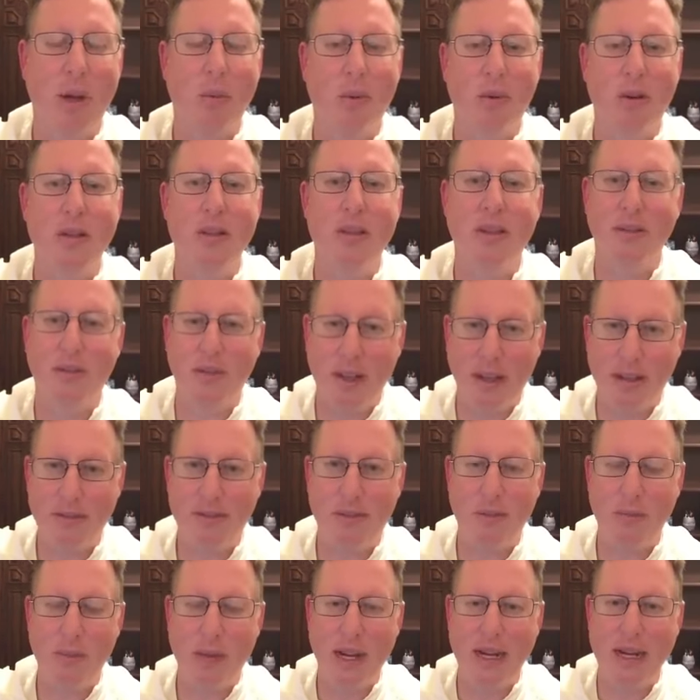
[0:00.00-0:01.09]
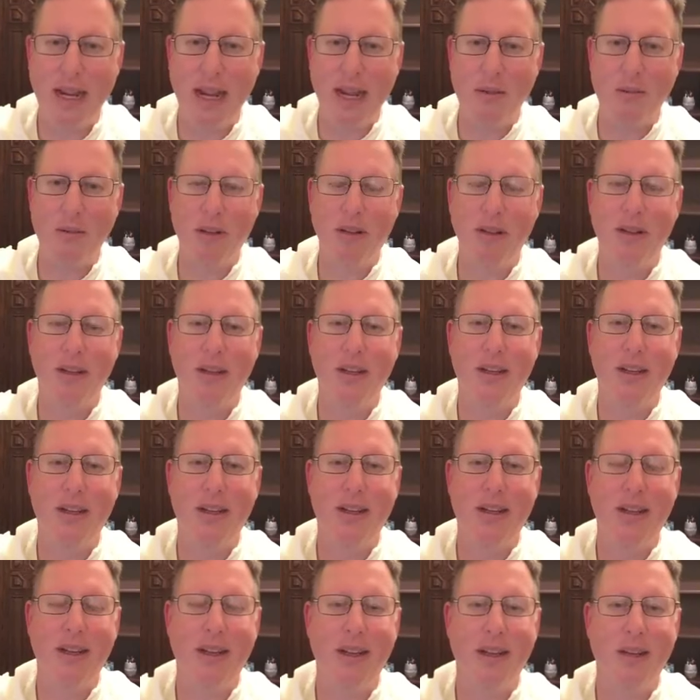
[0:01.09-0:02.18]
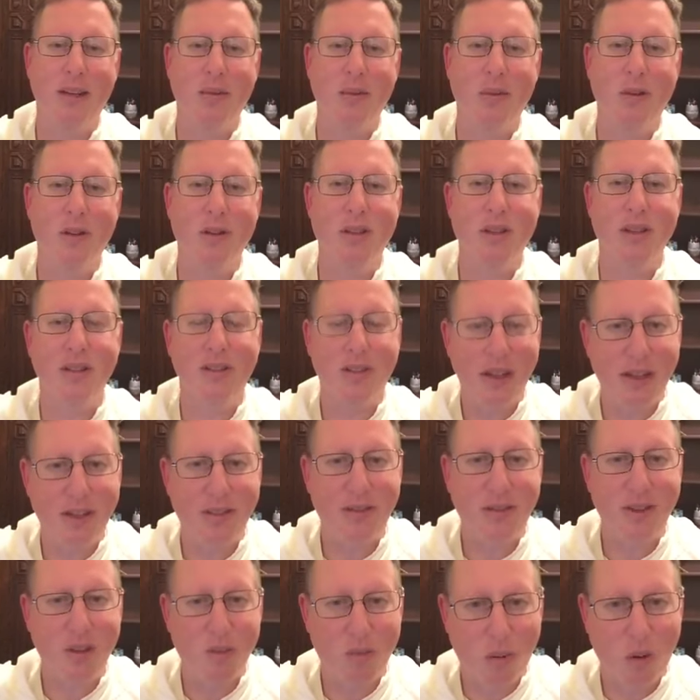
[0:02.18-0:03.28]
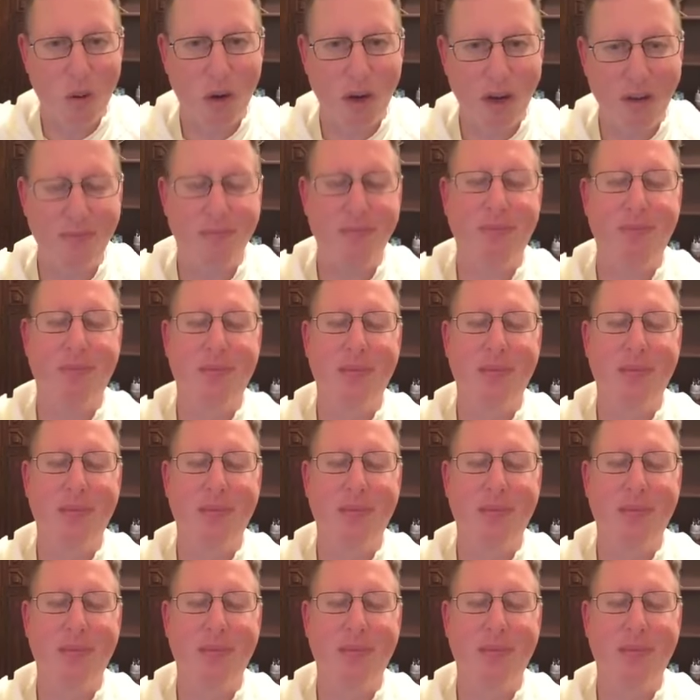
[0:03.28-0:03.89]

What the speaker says: for my neighbor, and works of love for the poor.